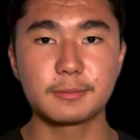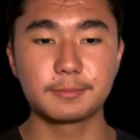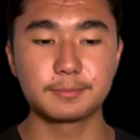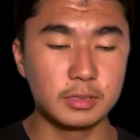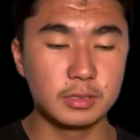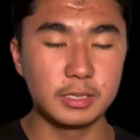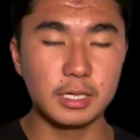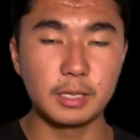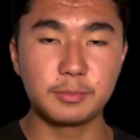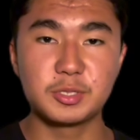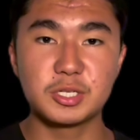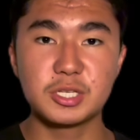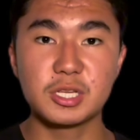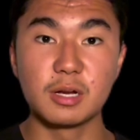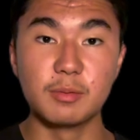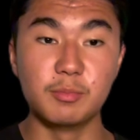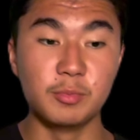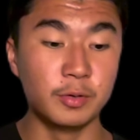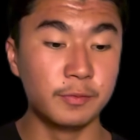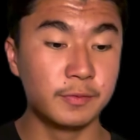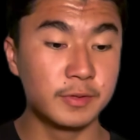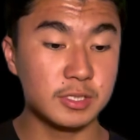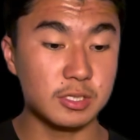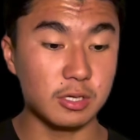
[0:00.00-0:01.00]
Now I'm just going to
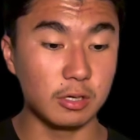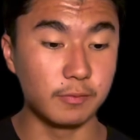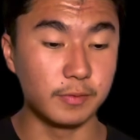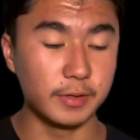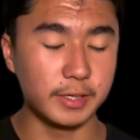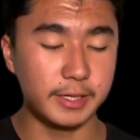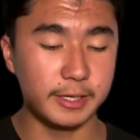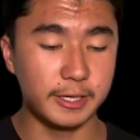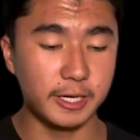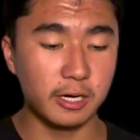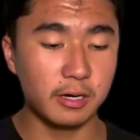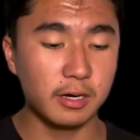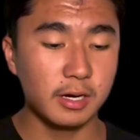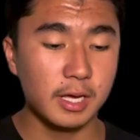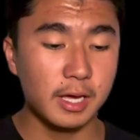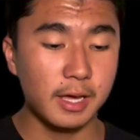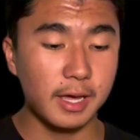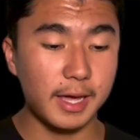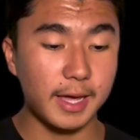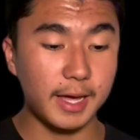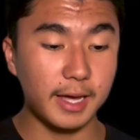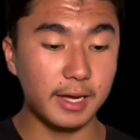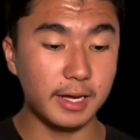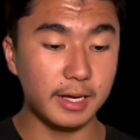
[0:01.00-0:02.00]
move this over here,
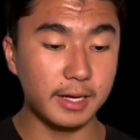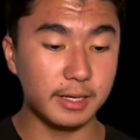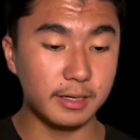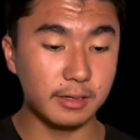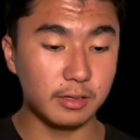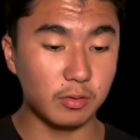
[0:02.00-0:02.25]
and